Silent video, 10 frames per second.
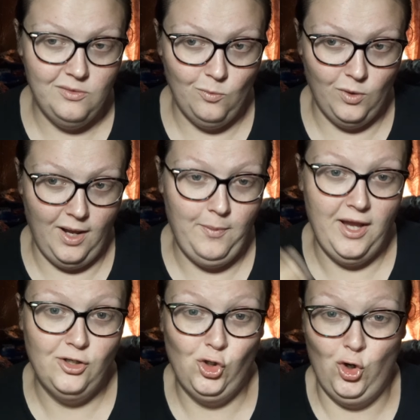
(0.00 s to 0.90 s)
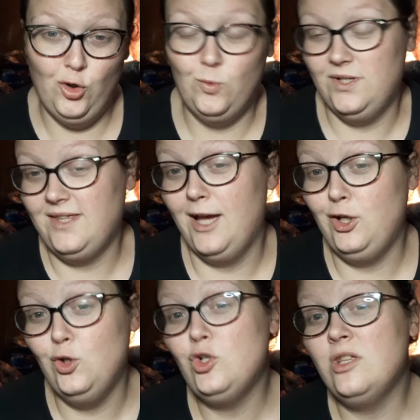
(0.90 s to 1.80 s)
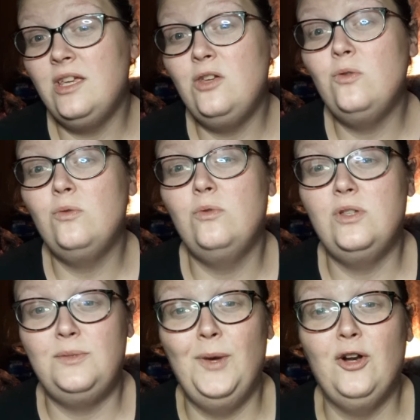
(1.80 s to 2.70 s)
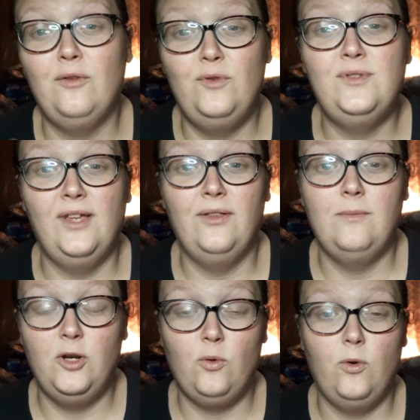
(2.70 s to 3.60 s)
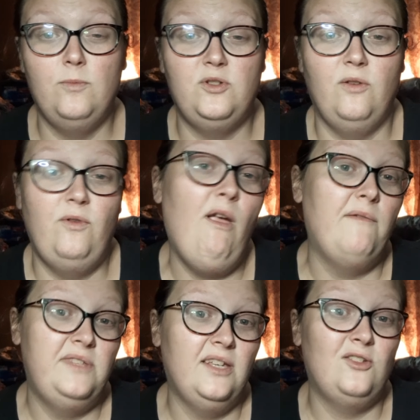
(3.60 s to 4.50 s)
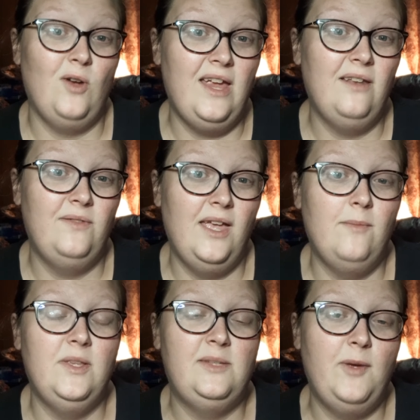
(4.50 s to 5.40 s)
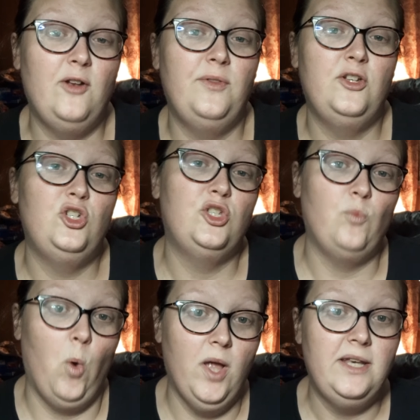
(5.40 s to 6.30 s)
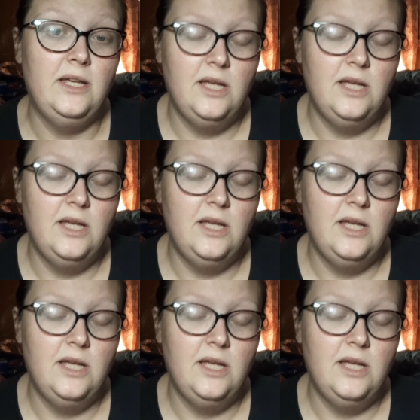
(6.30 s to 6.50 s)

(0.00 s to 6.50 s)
what I paid to learn was that usually it's better if you sell them in a group. So if you have 6 or 8 of them, it's better than just one.